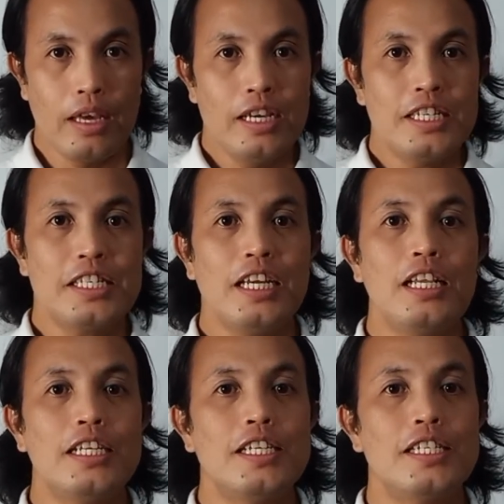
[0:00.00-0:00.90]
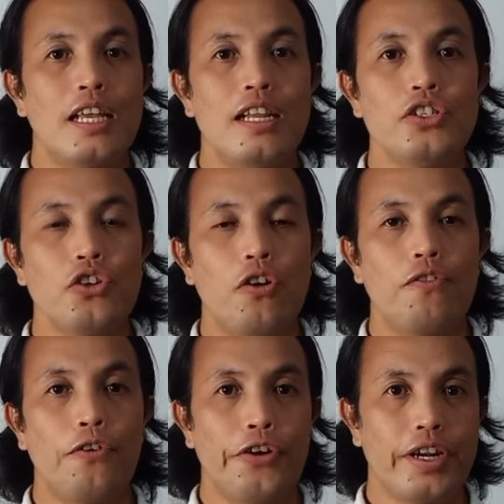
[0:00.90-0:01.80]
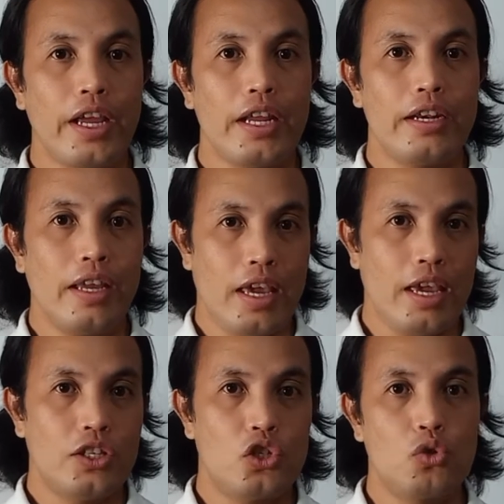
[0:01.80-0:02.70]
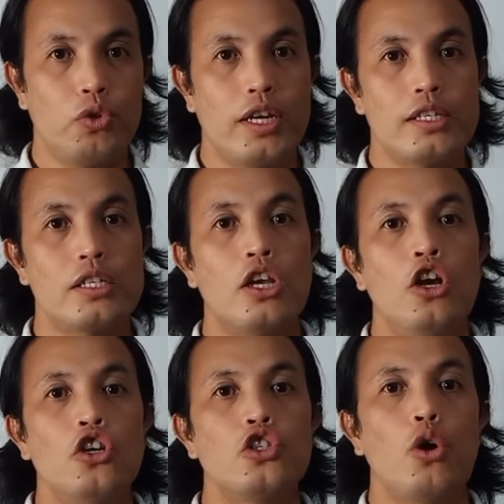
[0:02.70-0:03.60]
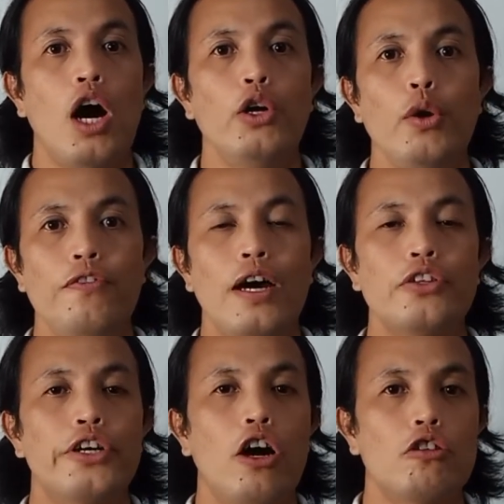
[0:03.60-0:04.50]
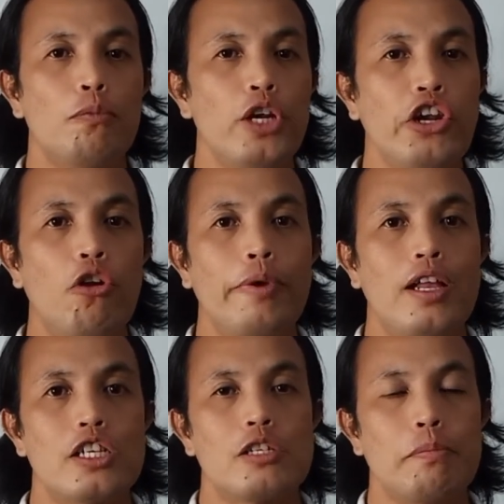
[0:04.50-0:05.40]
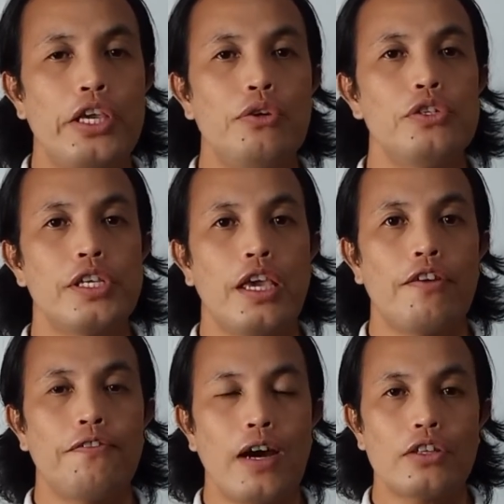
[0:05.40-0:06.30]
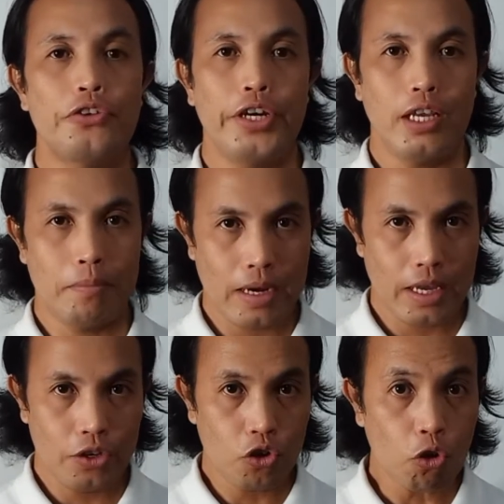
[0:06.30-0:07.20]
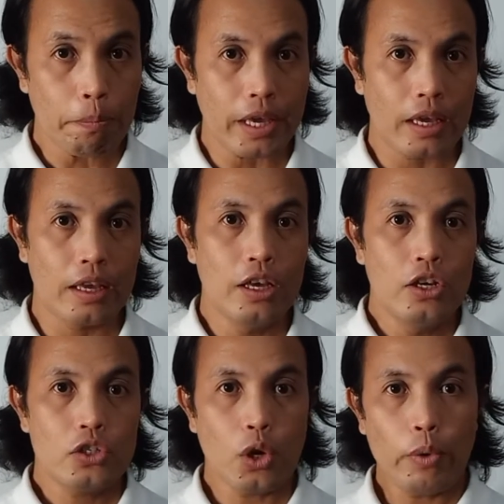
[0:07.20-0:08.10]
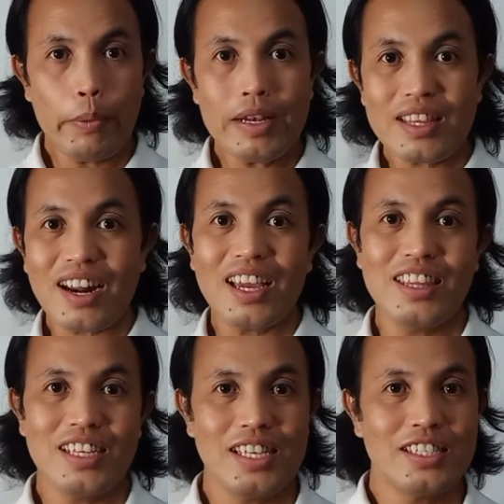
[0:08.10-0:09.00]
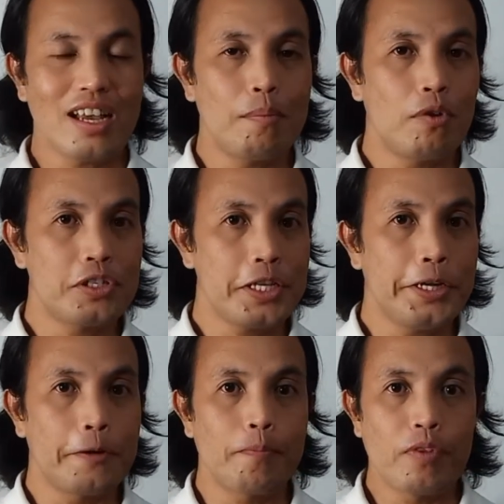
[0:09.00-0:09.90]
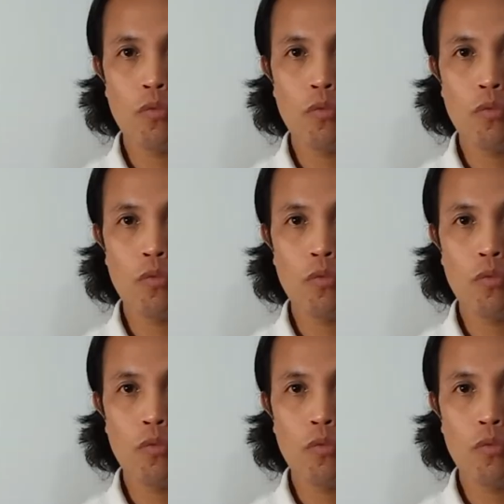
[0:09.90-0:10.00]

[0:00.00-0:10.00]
Still, this is a lesson for grade 8 students. So how do we factor out polynomials by using factoring by grouping? So we will try these examples here.